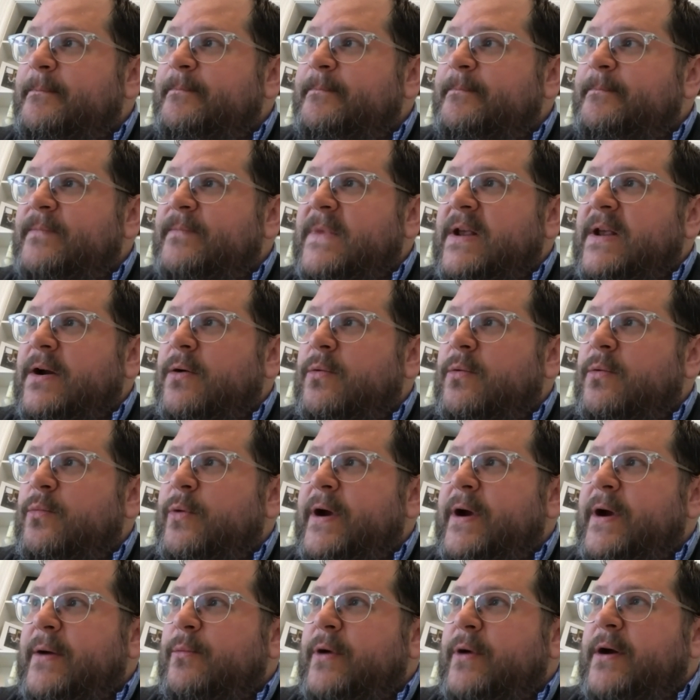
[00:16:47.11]
We
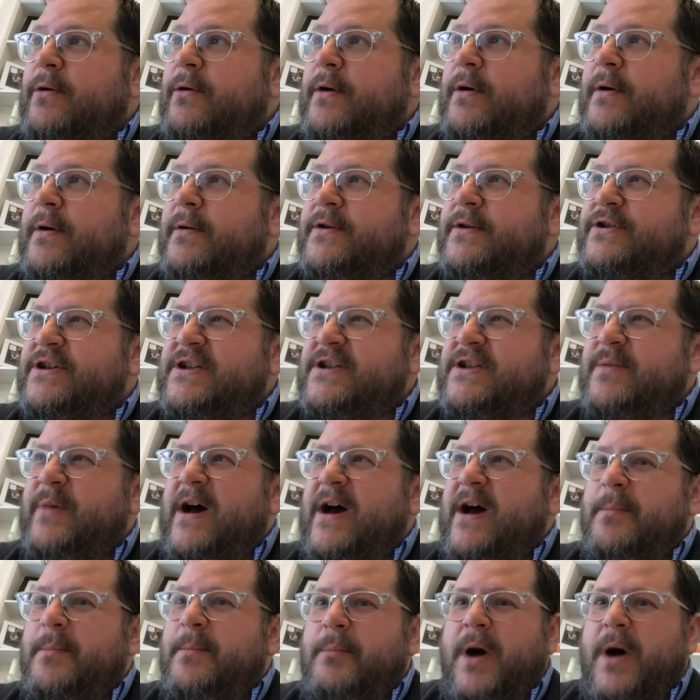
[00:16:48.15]
were just
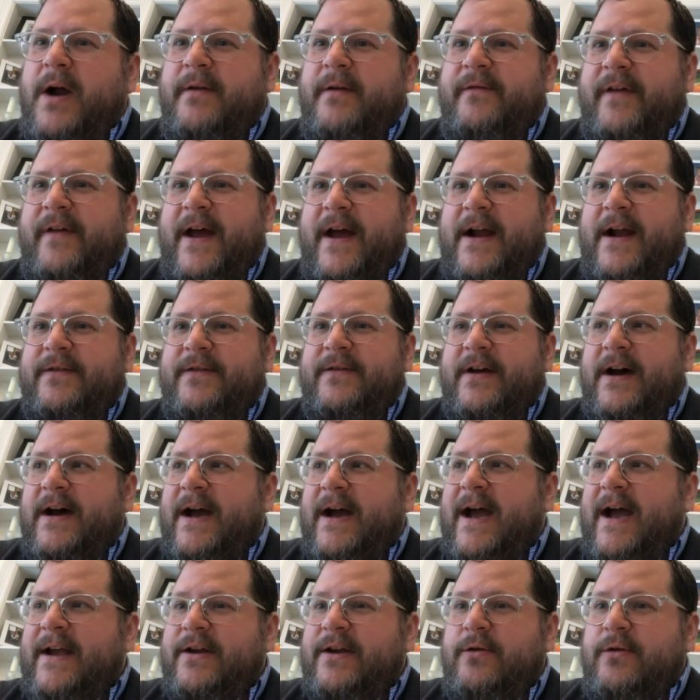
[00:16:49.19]
about a month at
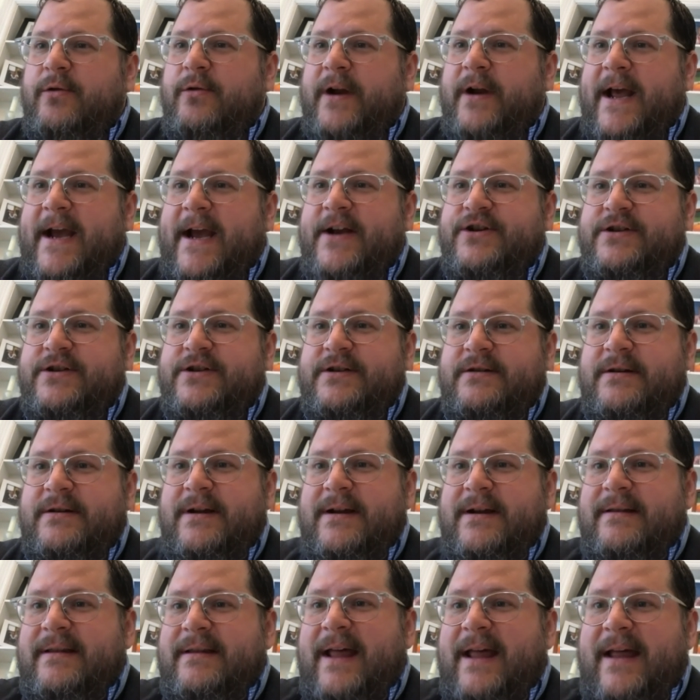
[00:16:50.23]
UNH.
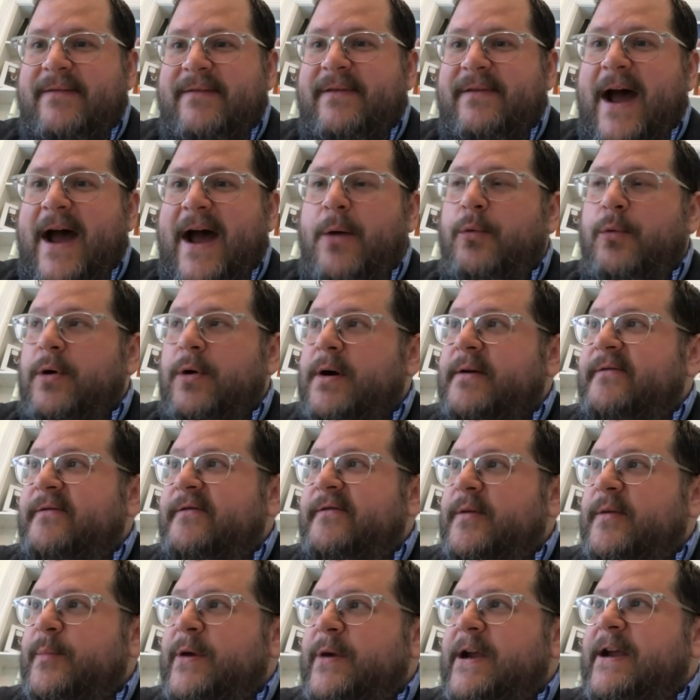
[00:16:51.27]
That worked
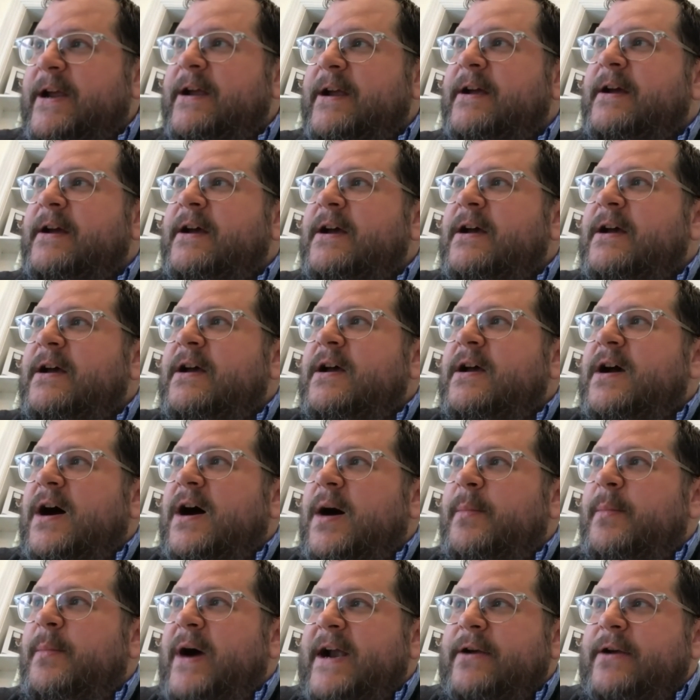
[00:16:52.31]
for me.
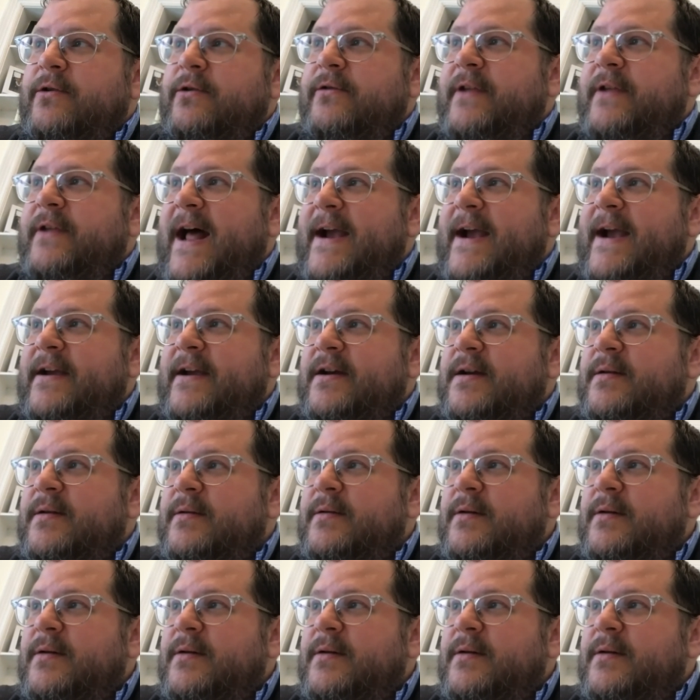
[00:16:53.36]
I knew that I could